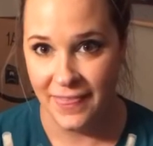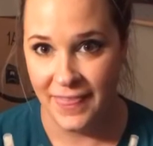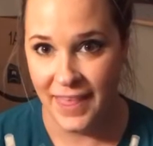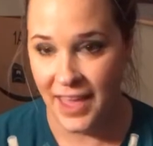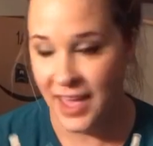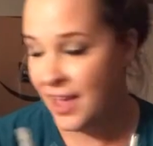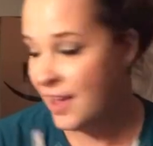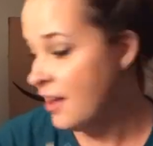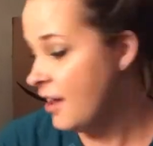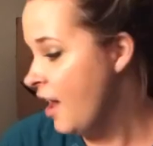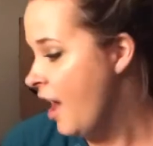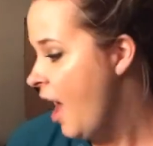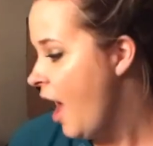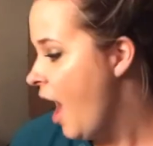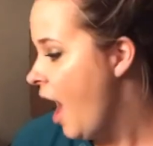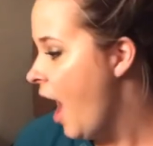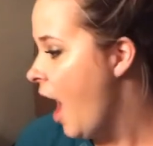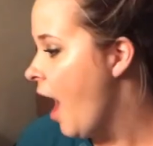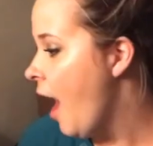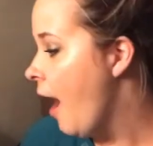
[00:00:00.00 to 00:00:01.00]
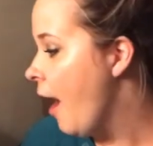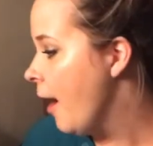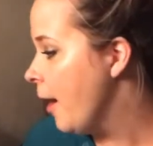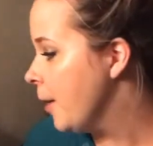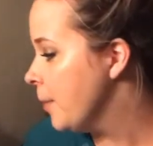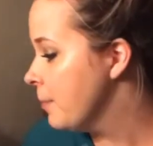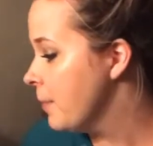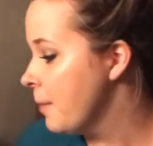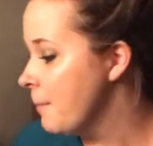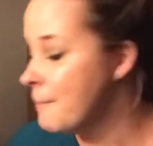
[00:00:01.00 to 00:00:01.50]
thing.
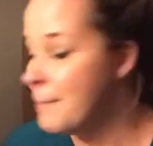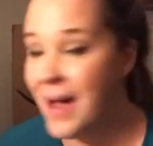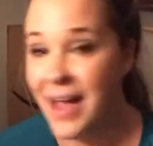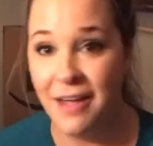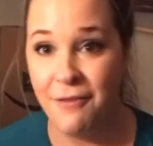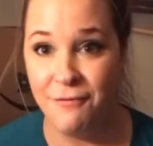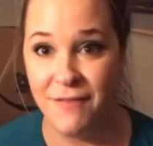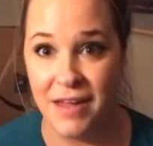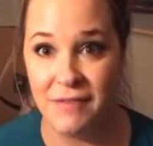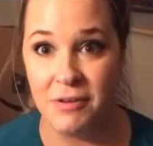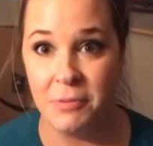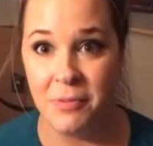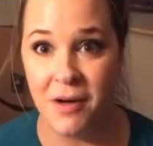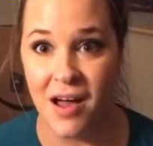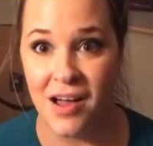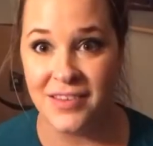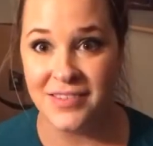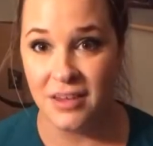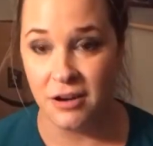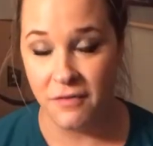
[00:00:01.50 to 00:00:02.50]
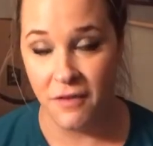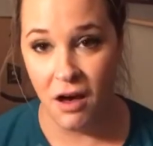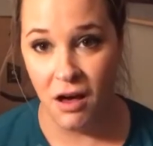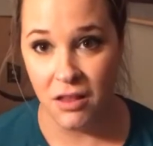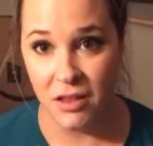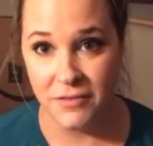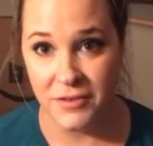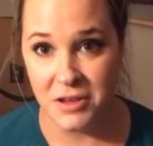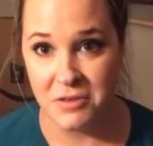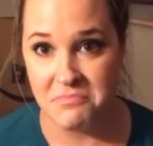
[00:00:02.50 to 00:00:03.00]
Um, my favorite box out of
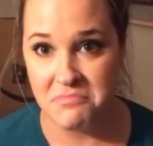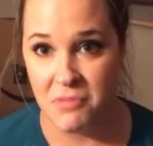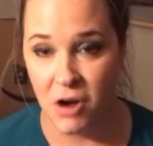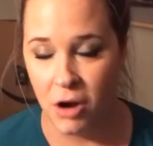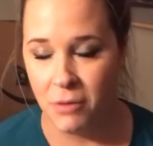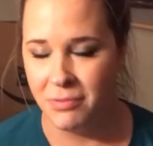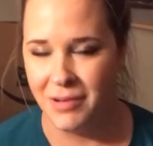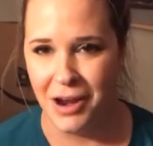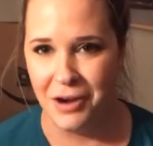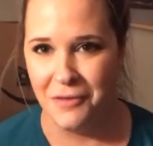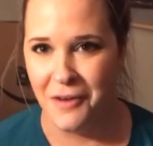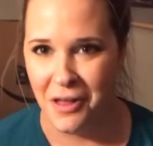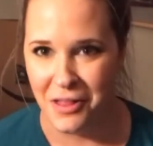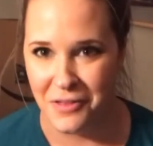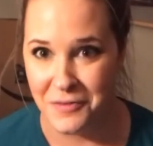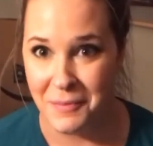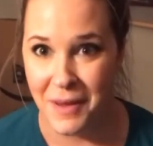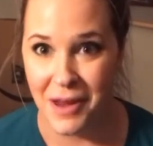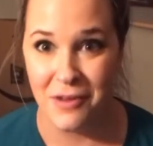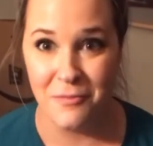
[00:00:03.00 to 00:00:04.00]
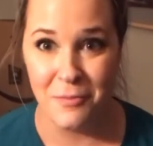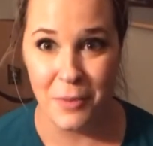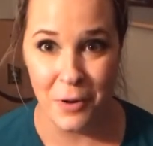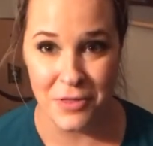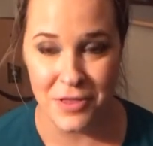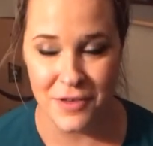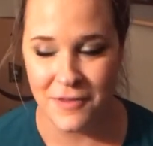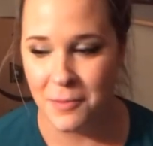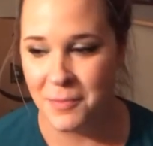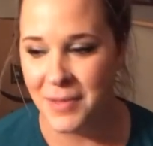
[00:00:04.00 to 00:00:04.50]
all of them, or out of all of them, out of
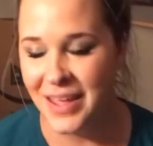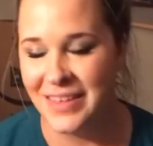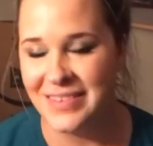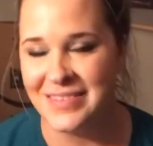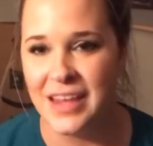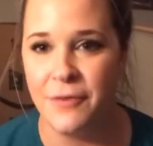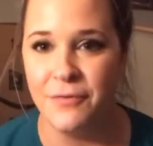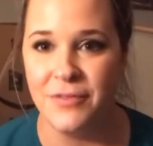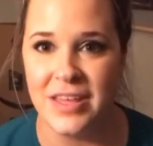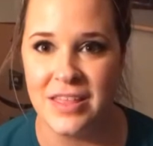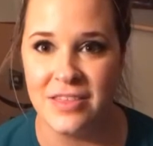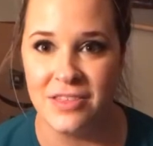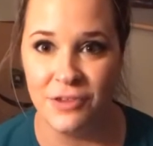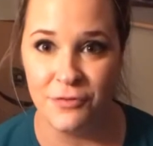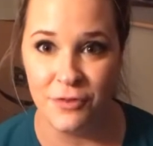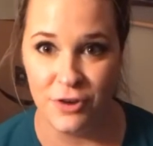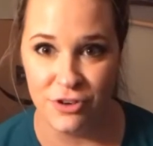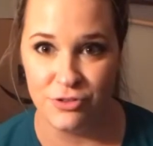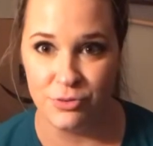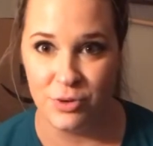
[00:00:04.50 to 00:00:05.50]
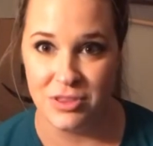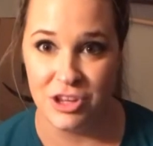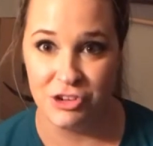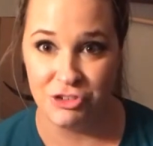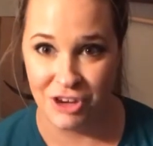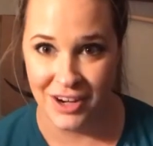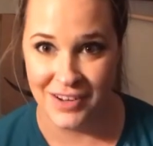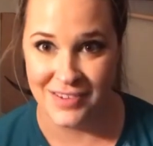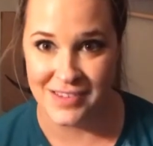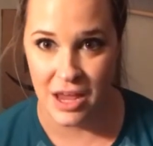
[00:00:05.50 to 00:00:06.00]
both of them, is definitely the first one, the
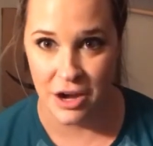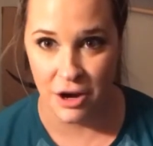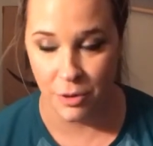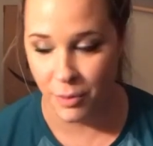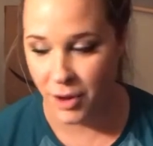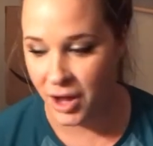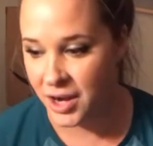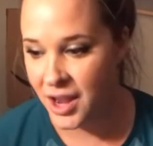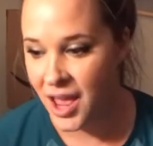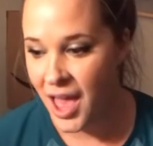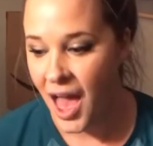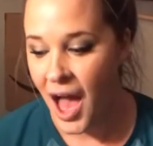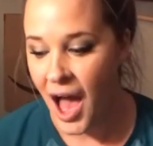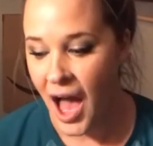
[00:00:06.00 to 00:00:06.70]
trendsetter one.